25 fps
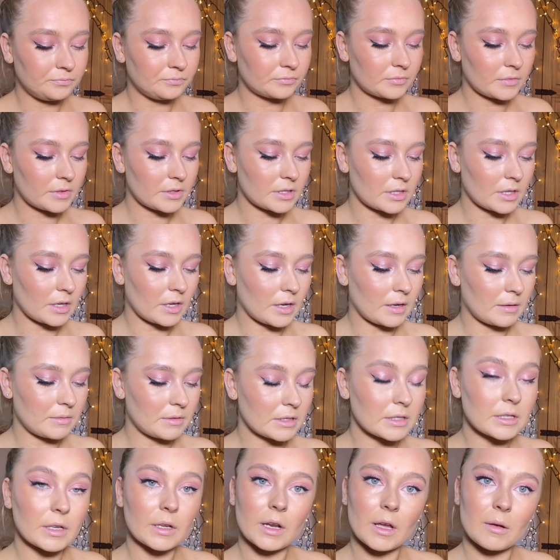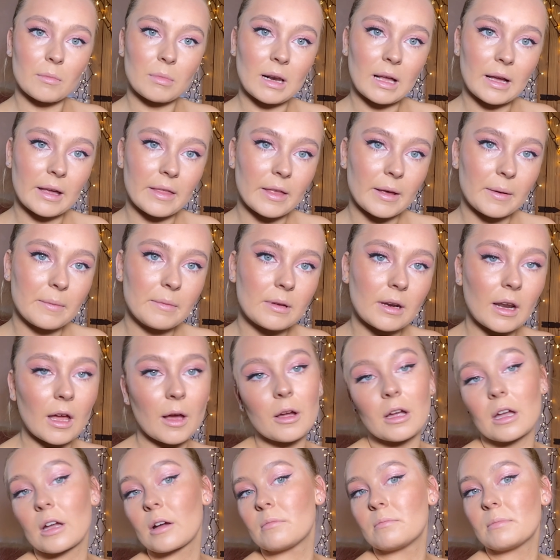So I'm just going to apply them and I'll
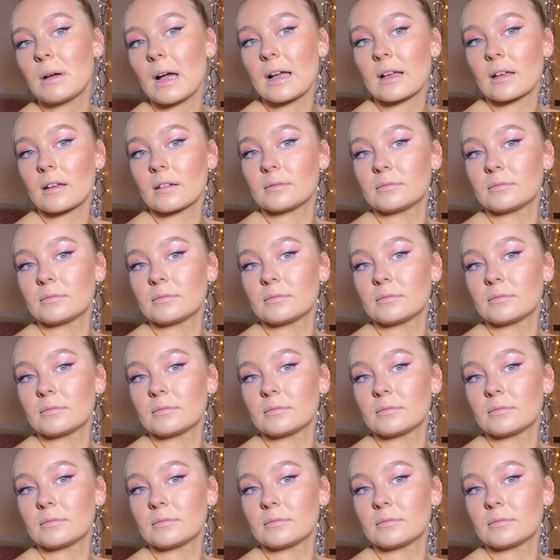come back.